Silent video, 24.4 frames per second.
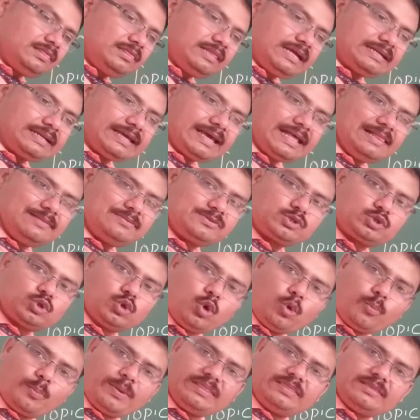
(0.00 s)
that helps to
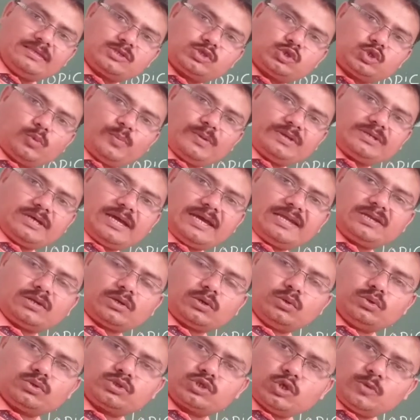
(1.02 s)
open the stomata
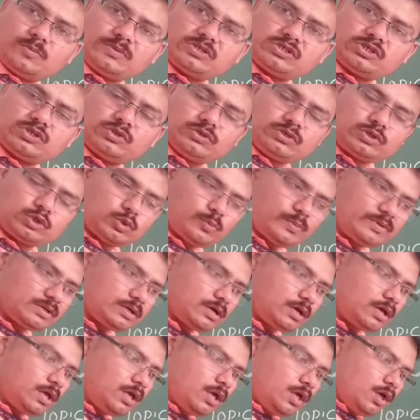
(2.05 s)
and close the
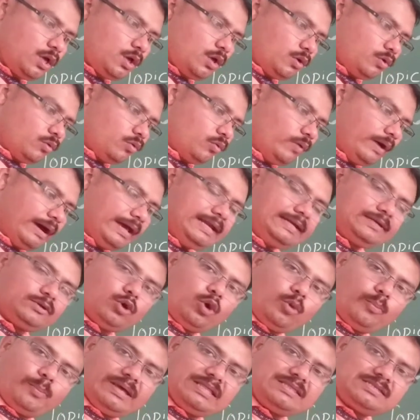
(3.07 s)
stomata. While
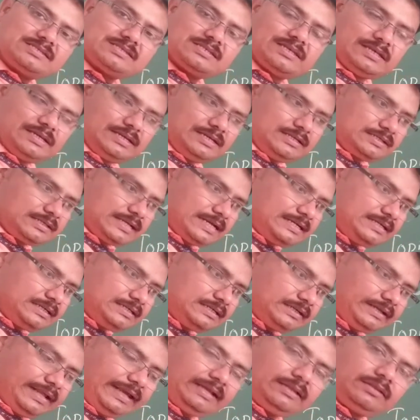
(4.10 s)
it opens, it
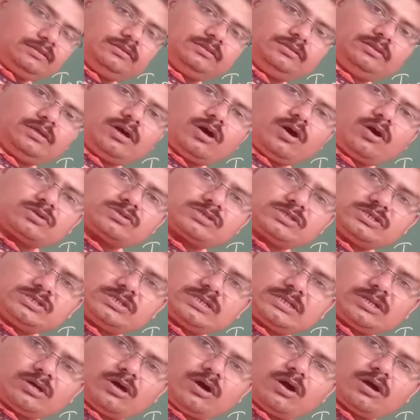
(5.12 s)
can take the
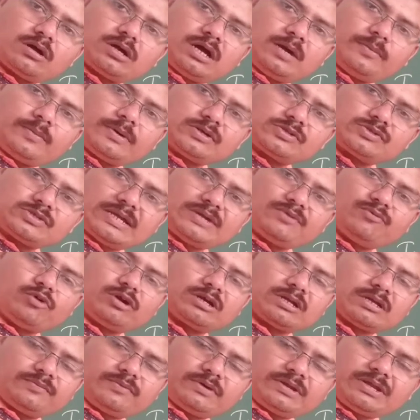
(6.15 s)
oxygen or carbon dioxide
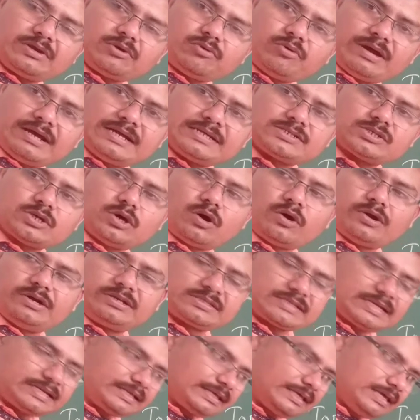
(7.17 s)
whatever requires, or
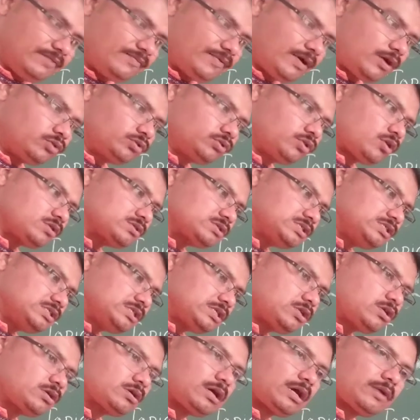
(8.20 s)
it can give out the
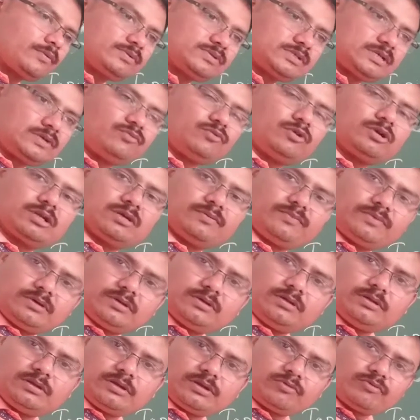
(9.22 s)
oxygen or carbon dioxide
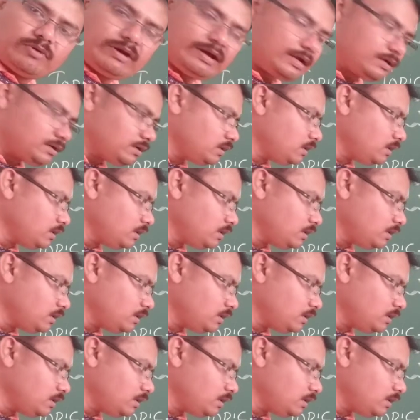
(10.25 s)
whatever required,